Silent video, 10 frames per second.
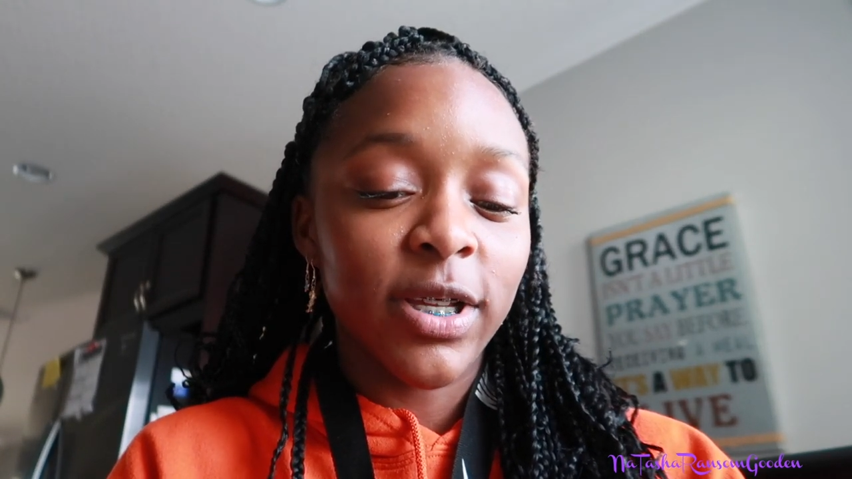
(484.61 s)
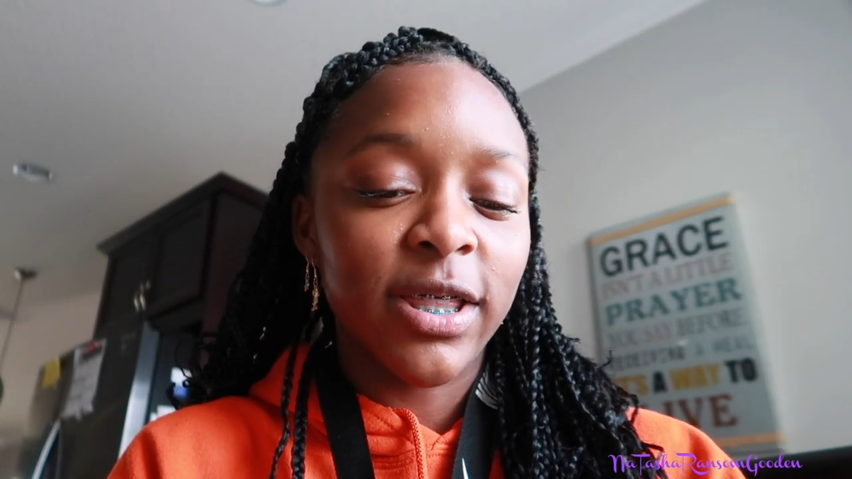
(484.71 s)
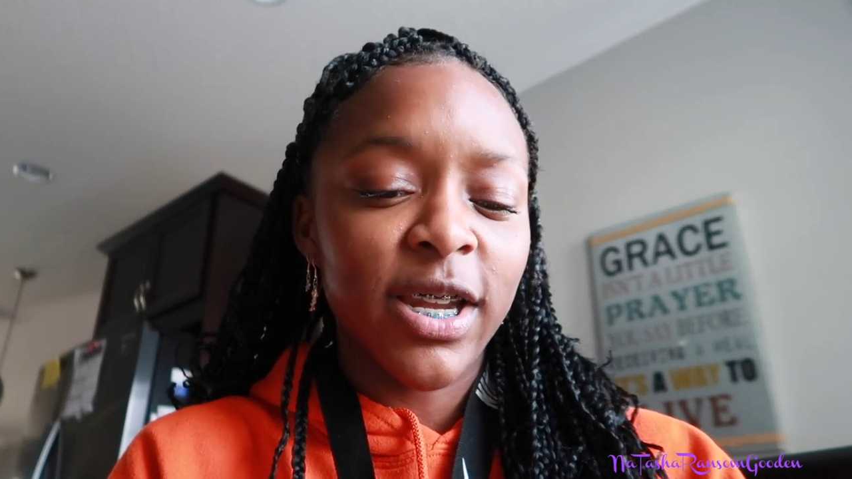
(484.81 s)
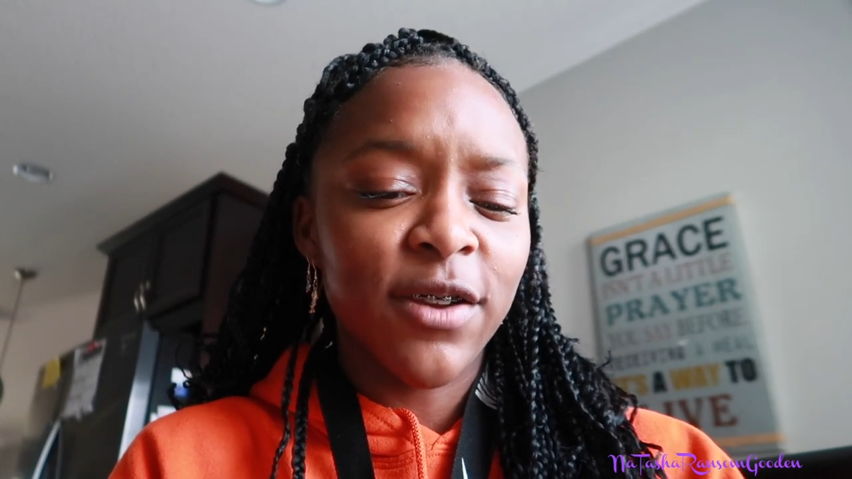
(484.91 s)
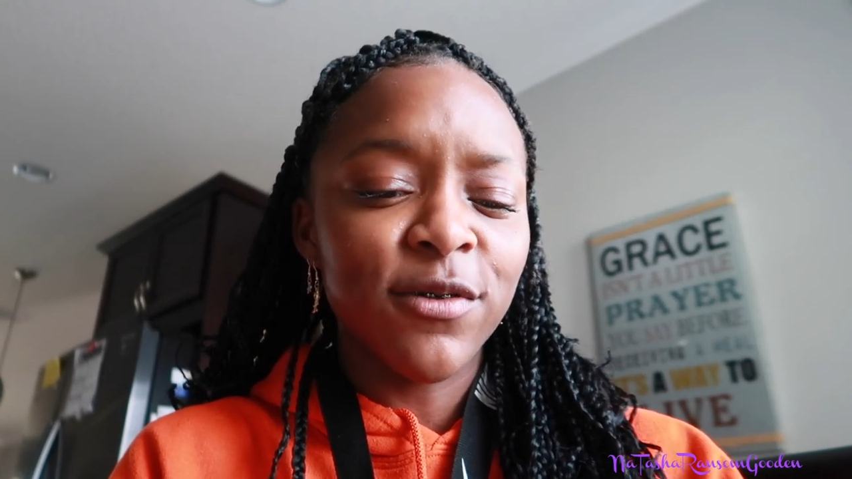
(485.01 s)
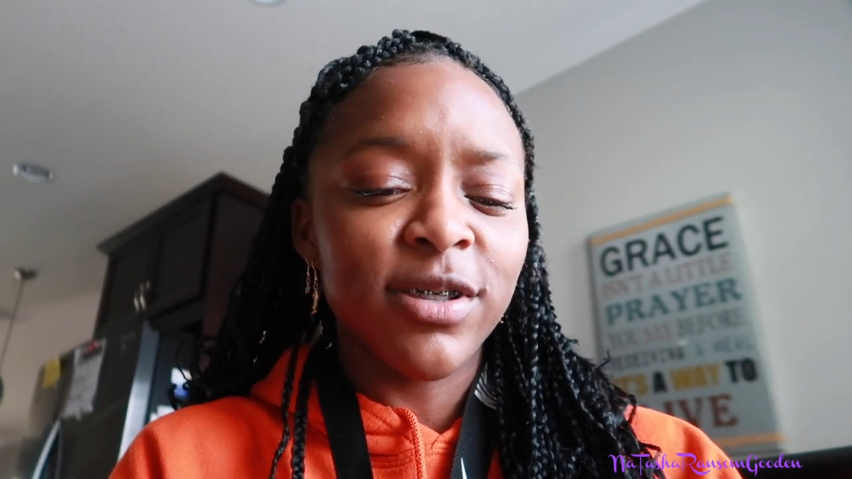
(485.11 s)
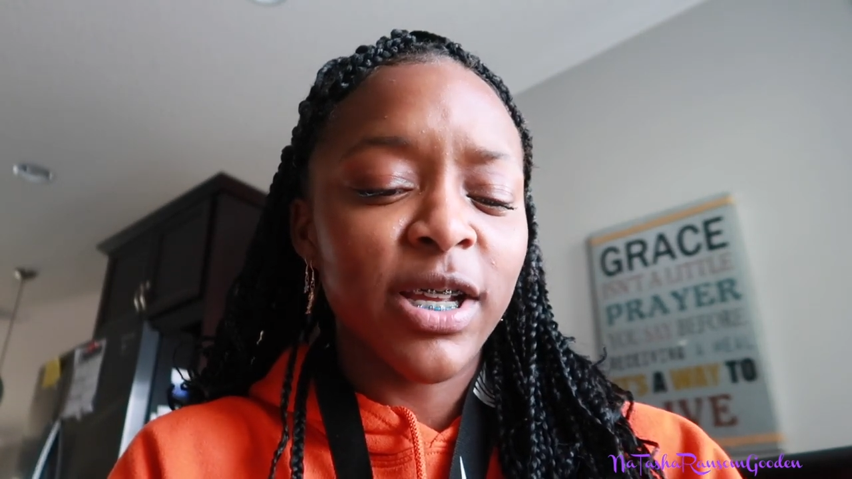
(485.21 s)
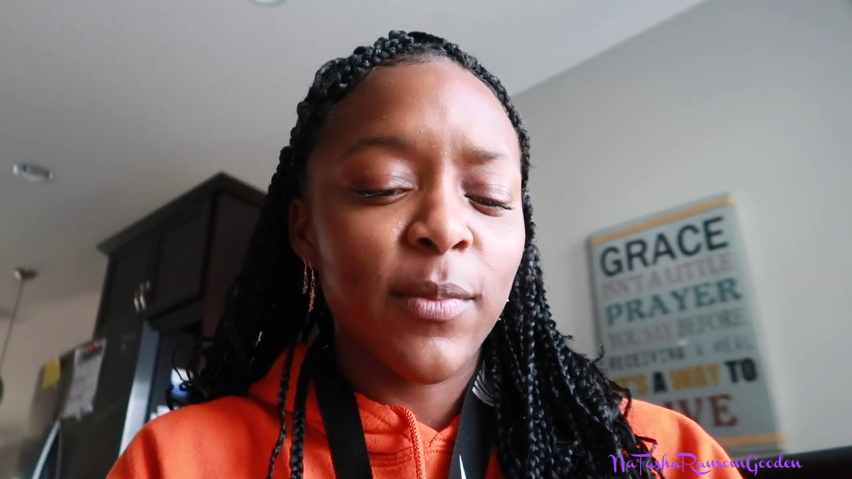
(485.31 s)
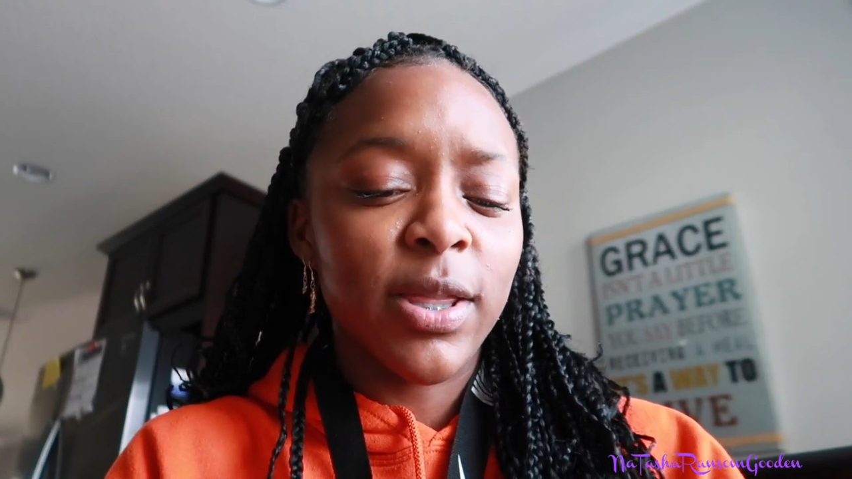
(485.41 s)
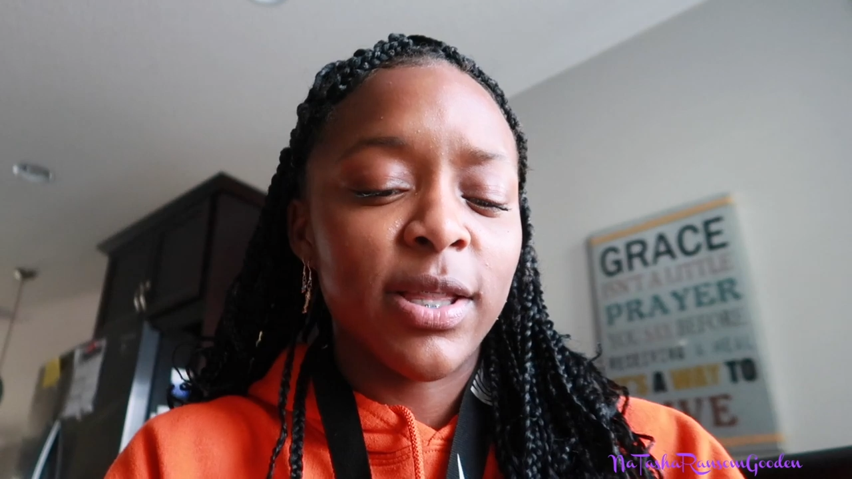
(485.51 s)
Like, they never used to
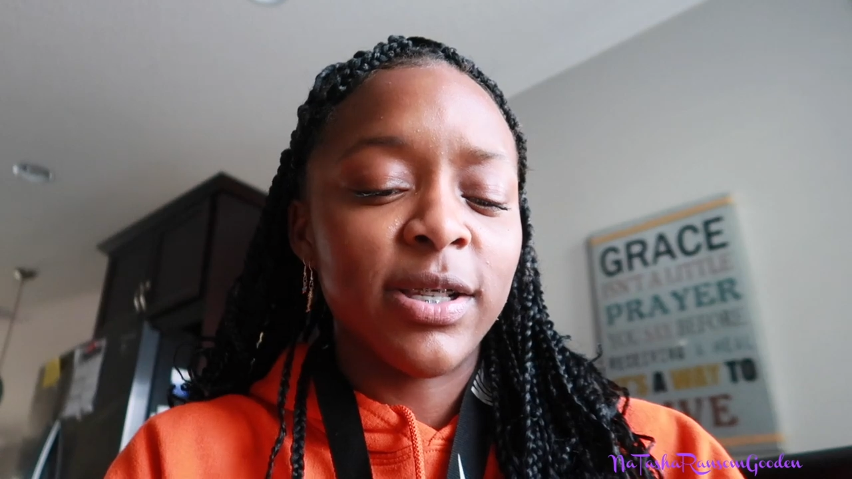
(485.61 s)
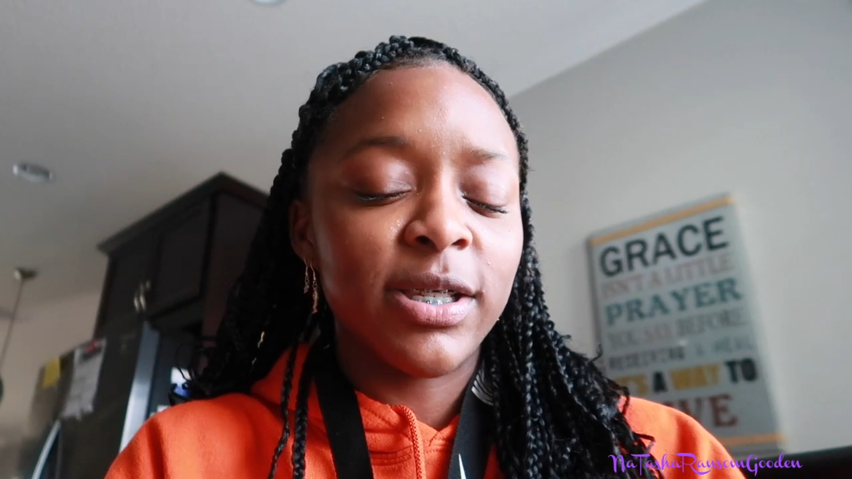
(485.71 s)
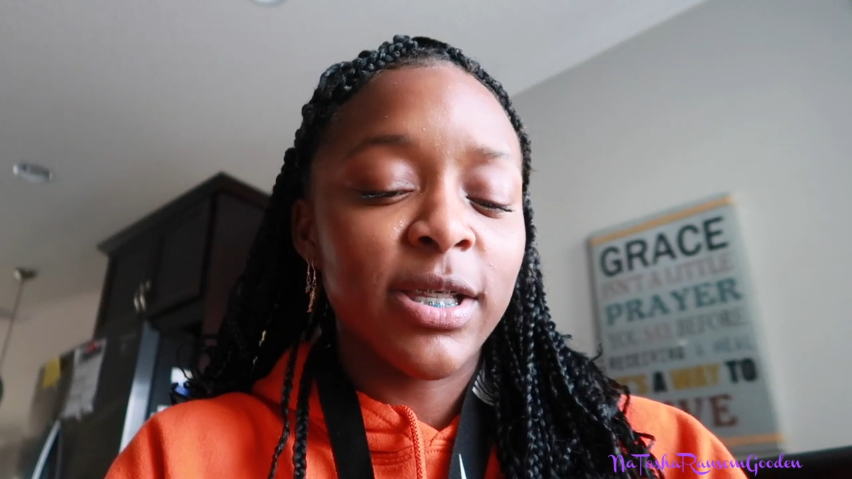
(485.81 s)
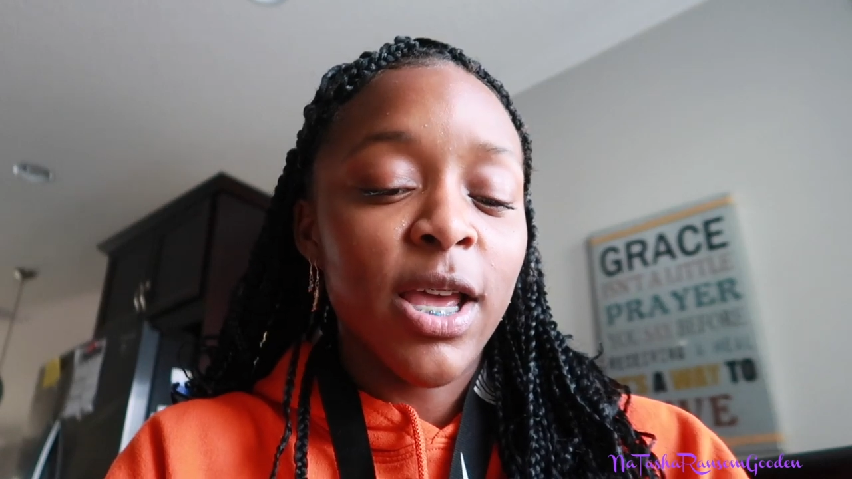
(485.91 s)
come in this